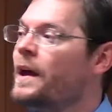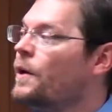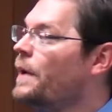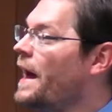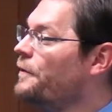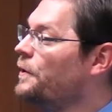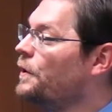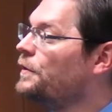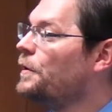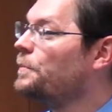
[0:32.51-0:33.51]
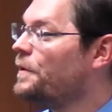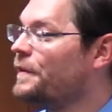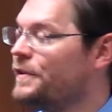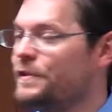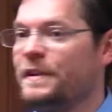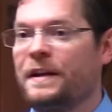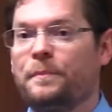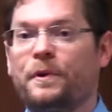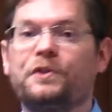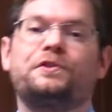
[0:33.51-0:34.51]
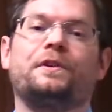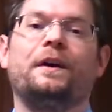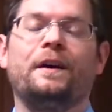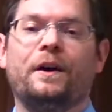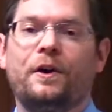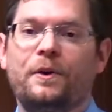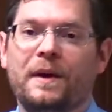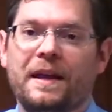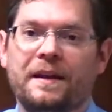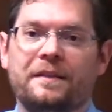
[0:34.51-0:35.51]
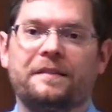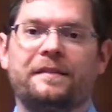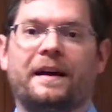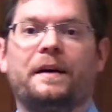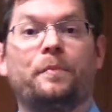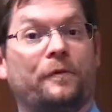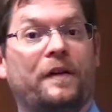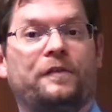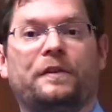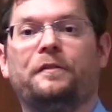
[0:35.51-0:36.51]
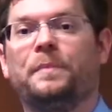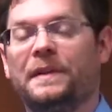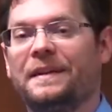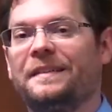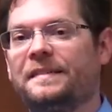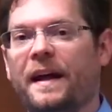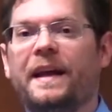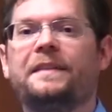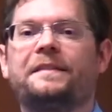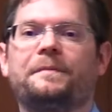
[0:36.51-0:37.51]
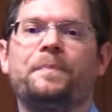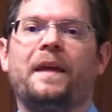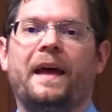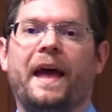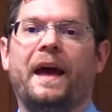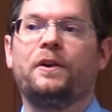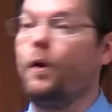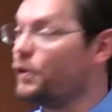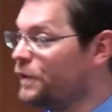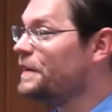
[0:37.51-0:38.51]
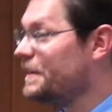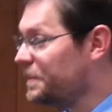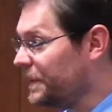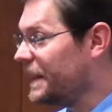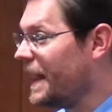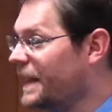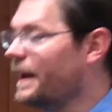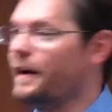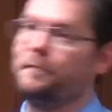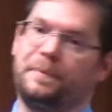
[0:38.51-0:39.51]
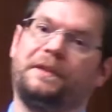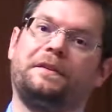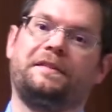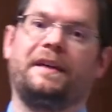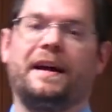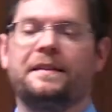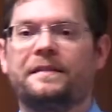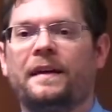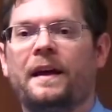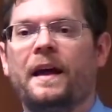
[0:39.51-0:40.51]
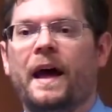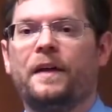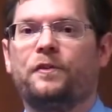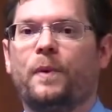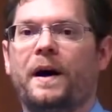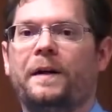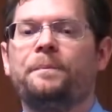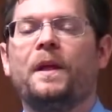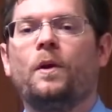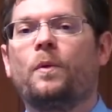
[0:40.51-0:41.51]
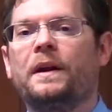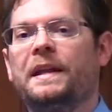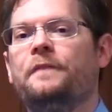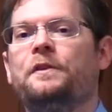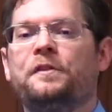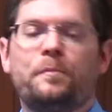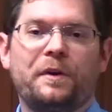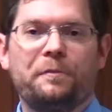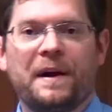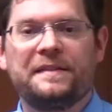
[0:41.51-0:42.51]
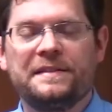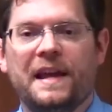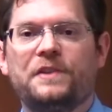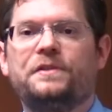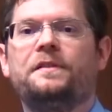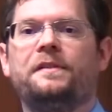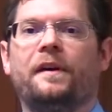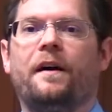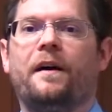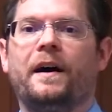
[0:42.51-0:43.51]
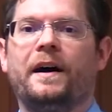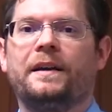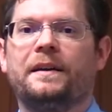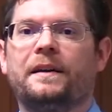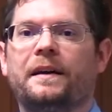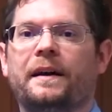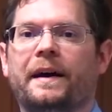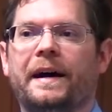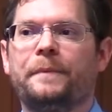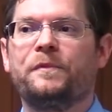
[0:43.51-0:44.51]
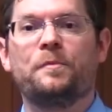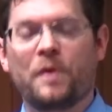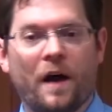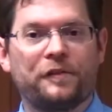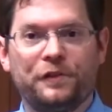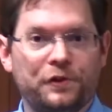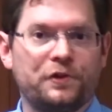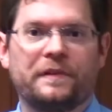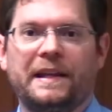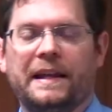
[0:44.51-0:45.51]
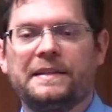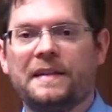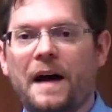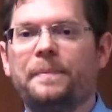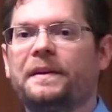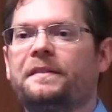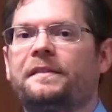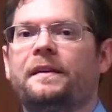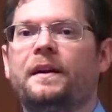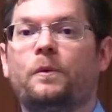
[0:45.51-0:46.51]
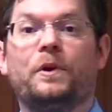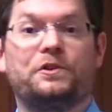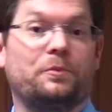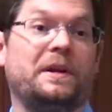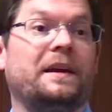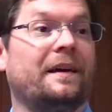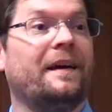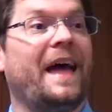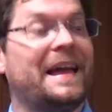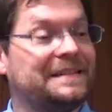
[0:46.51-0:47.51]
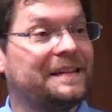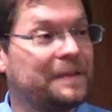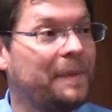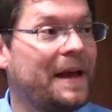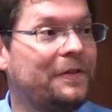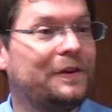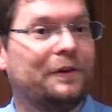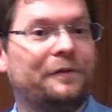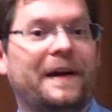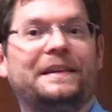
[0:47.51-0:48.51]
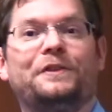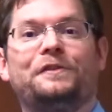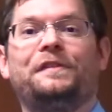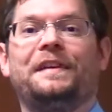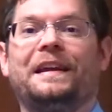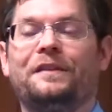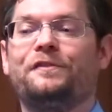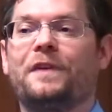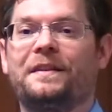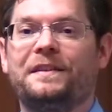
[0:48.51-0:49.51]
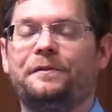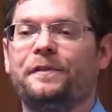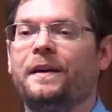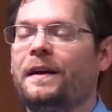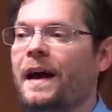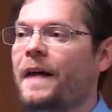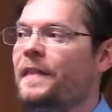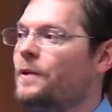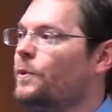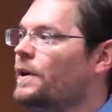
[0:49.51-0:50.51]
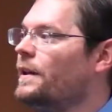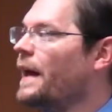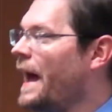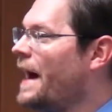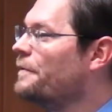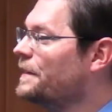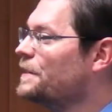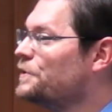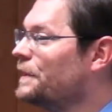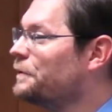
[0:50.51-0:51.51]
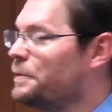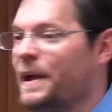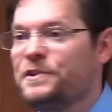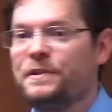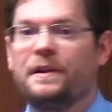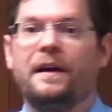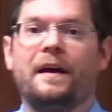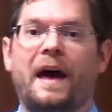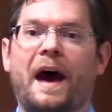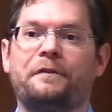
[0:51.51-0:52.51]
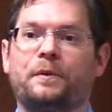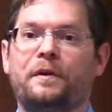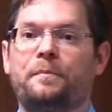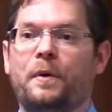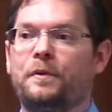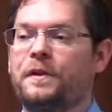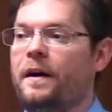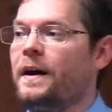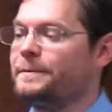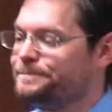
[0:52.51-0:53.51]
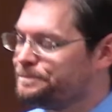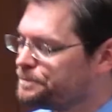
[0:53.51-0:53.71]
We have here also Professor Nick Bush, who is a professor of political science and also the discipline head of political science as well. We're going to give you some brief presentations on some constitutional related topics, which we anticipate that you'll find interesting and instructive, and then we'll have additional information after we've both gone.